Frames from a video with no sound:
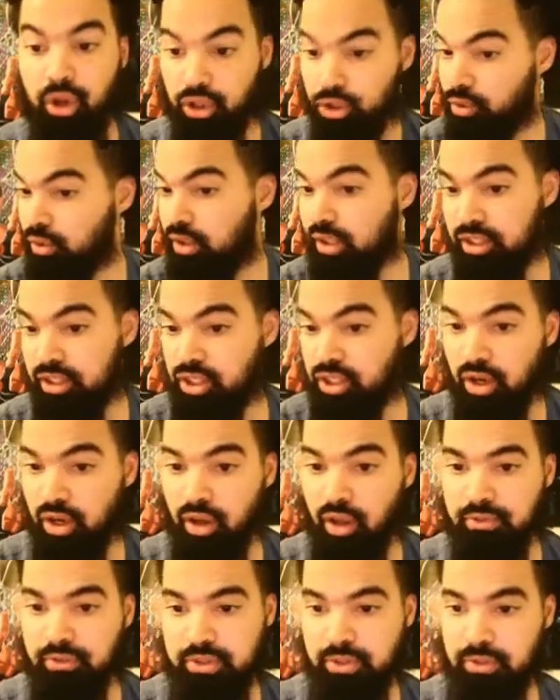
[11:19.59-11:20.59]
You could turn
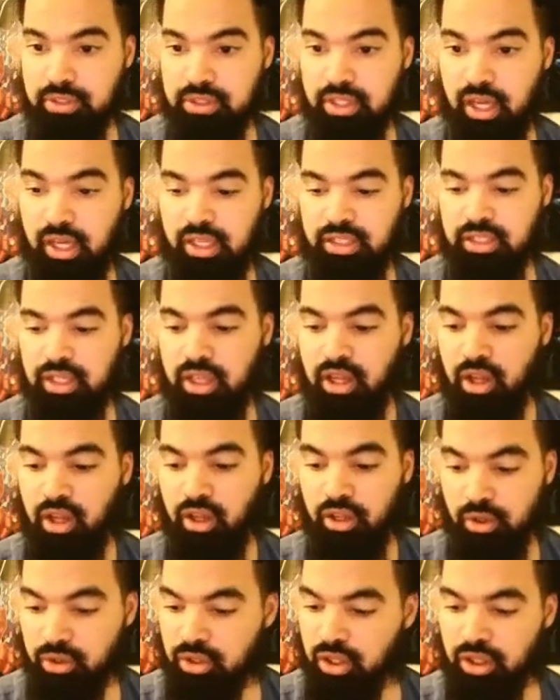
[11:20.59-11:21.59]
off suicides.
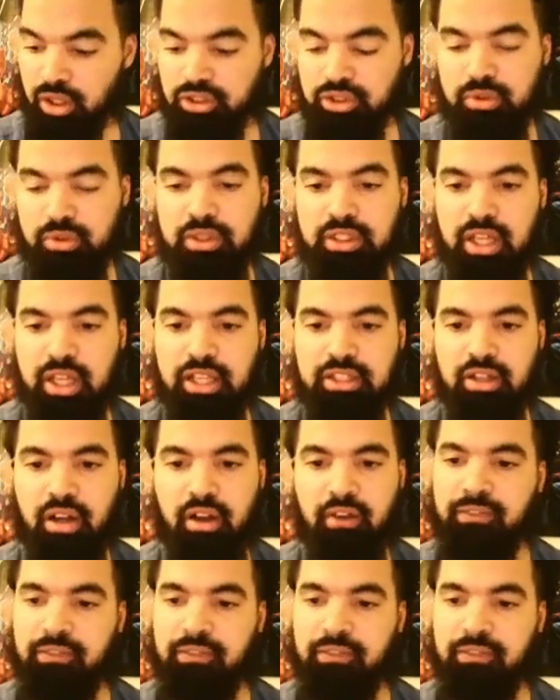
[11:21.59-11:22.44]
You turn suicides off,